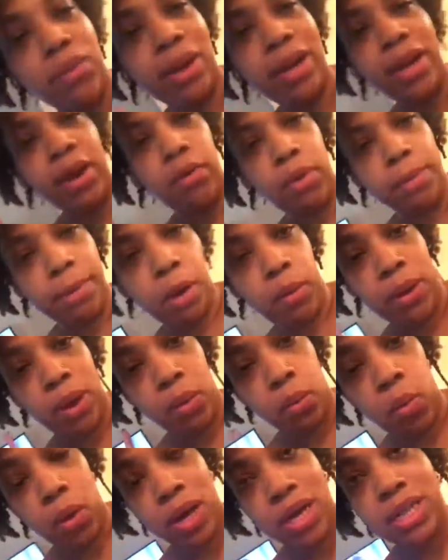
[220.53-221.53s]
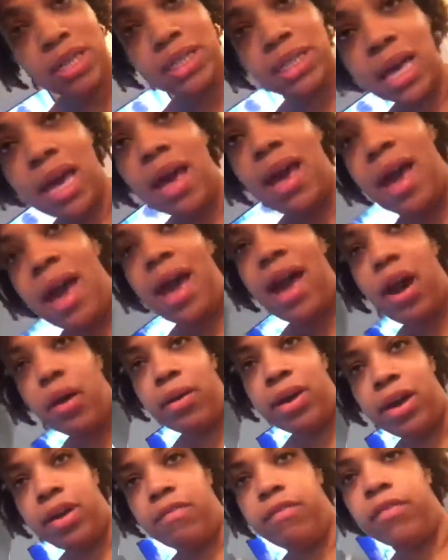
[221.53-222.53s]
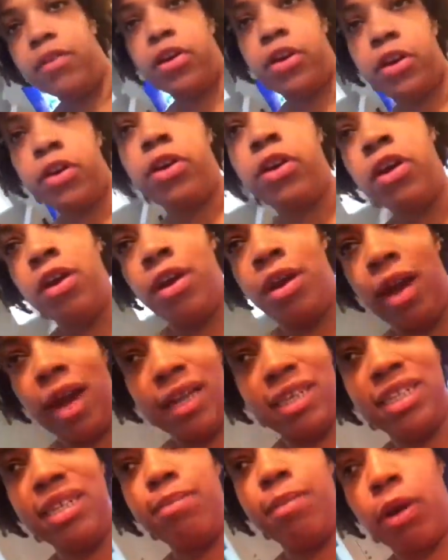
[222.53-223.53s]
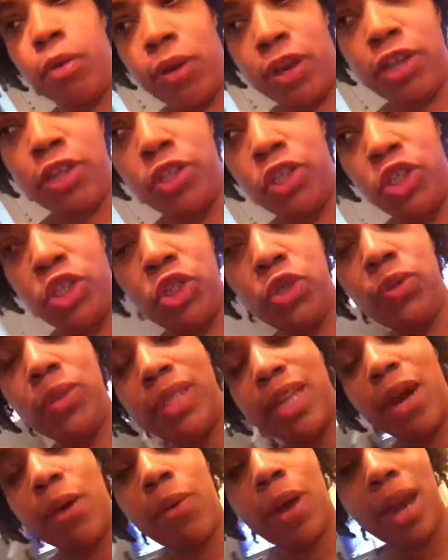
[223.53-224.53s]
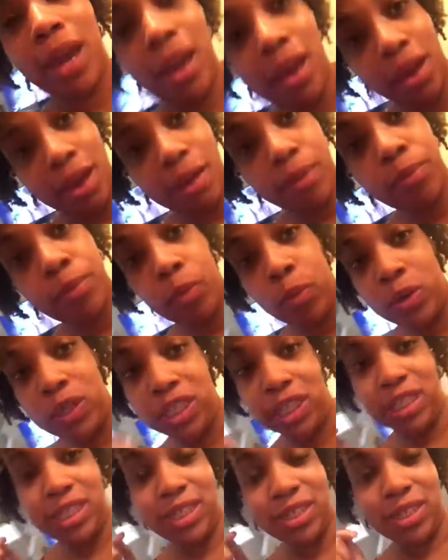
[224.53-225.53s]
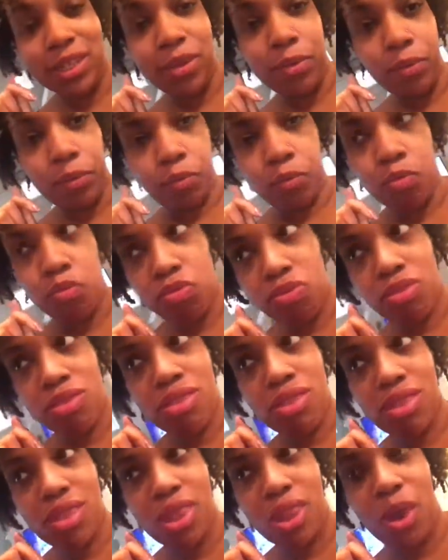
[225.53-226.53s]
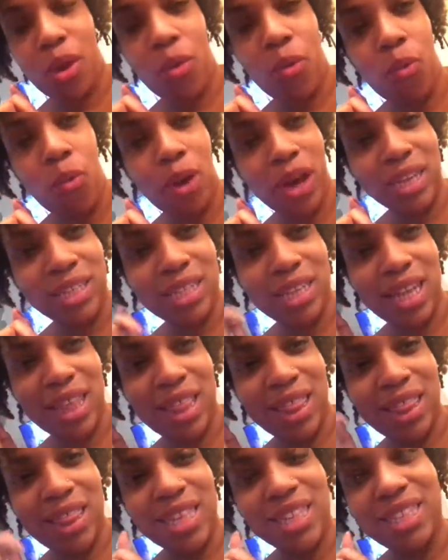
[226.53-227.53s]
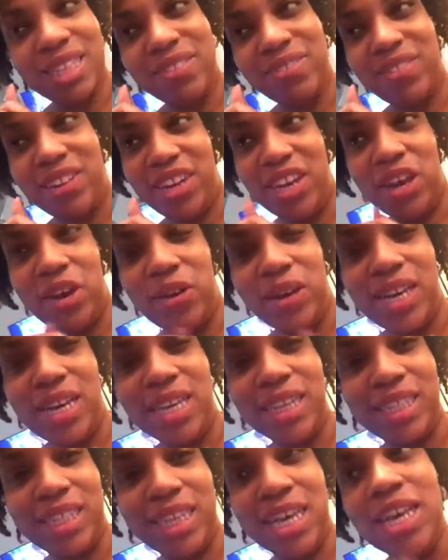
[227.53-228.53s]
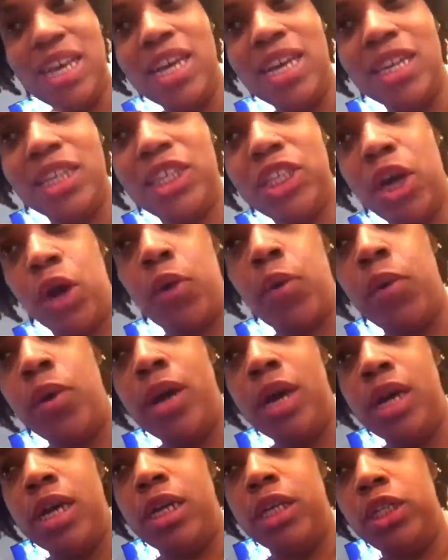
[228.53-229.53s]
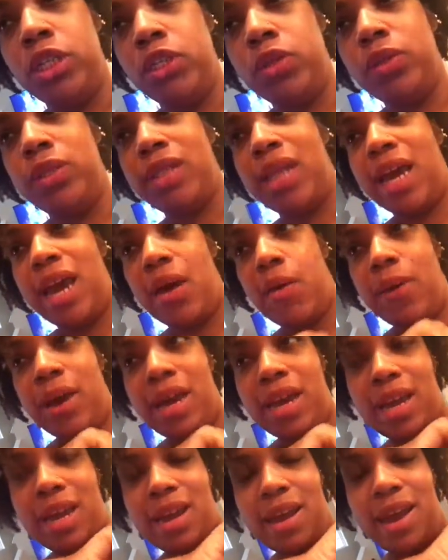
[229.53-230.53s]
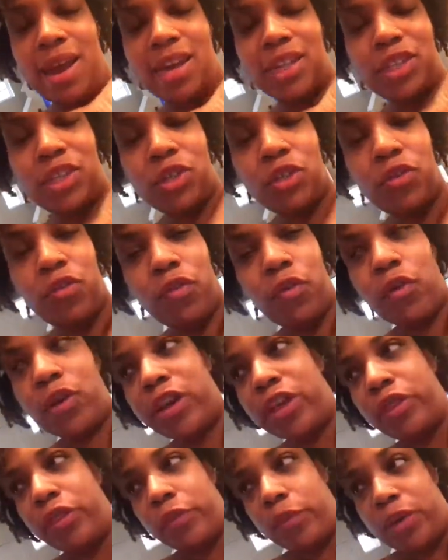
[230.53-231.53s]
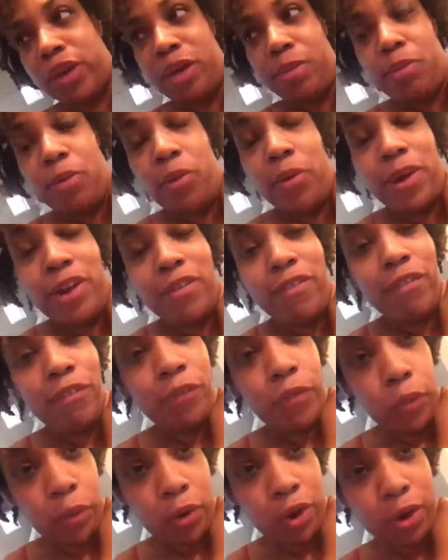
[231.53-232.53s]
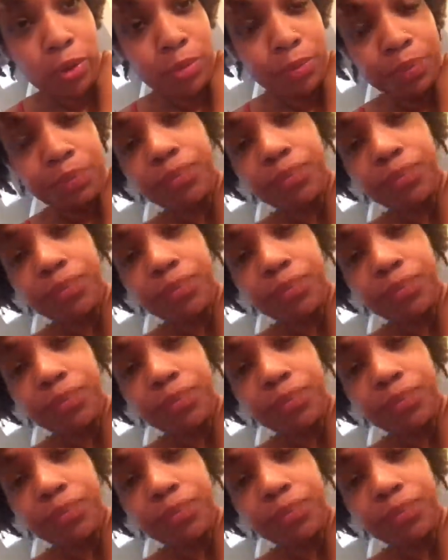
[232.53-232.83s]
write down what my weight was. However, I did my regular Tuesday weigh-in, which is what this video is. So Tuesday I weighed in at 243.4.